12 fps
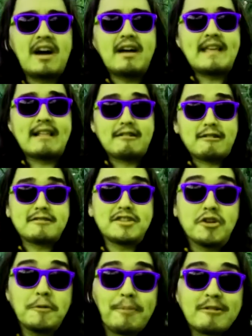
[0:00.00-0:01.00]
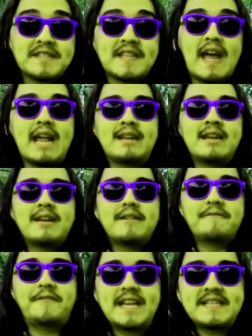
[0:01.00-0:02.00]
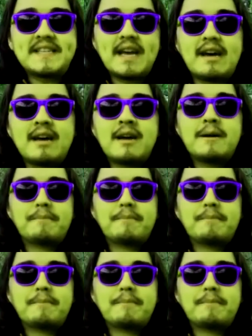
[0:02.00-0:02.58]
on that little 2% Visa